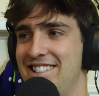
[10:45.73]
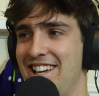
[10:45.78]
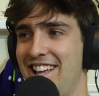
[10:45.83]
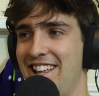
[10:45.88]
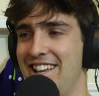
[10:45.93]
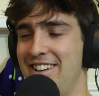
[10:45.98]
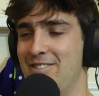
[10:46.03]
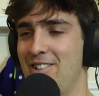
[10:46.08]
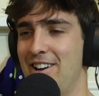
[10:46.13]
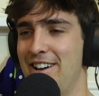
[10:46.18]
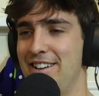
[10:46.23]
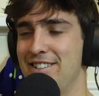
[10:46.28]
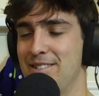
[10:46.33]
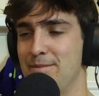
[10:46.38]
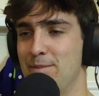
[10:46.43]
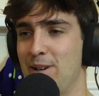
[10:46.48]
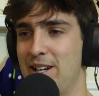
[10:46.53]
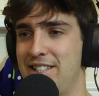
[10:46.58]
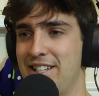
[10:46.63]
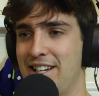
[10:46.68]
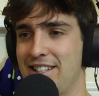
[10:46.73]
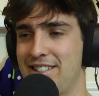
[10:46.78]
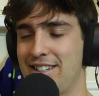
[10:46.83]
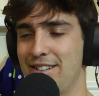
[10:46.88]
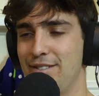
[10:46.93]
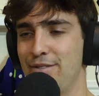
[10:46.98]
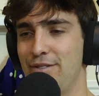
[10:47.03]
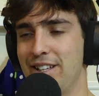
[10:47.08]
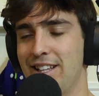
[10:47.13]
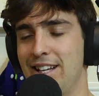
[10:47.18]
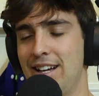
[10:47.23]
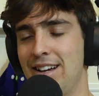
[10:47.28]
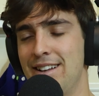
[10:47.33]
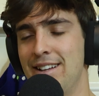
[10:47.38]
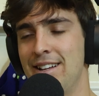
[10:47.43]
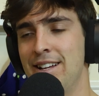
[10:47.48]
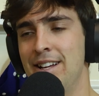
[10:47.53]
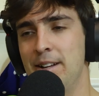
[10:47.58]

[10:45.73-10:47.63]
Italian wives in my Tuscan villa.